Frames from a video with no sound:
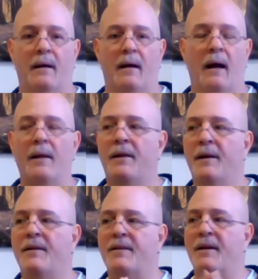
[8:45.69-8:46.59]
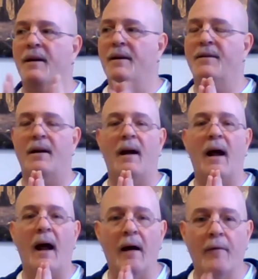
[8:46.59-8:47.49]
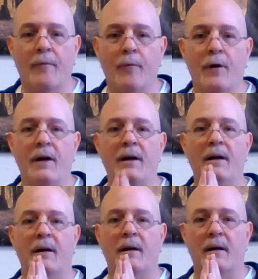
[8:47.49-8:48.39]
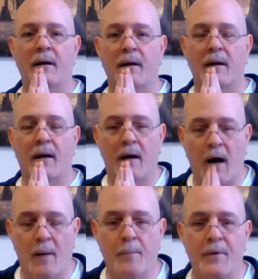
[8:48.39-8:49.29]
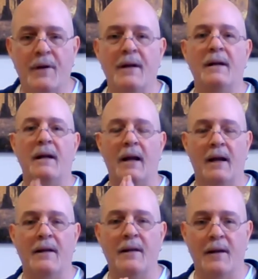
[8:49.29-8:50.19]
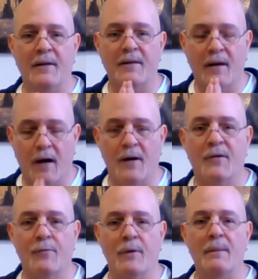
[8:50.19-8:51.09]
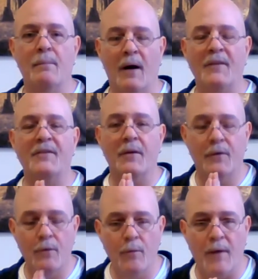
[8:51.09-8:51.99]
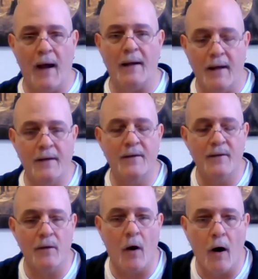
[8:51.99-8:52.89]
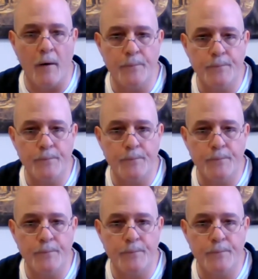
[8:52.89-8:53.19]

And this is every company in this country must do that. It is law.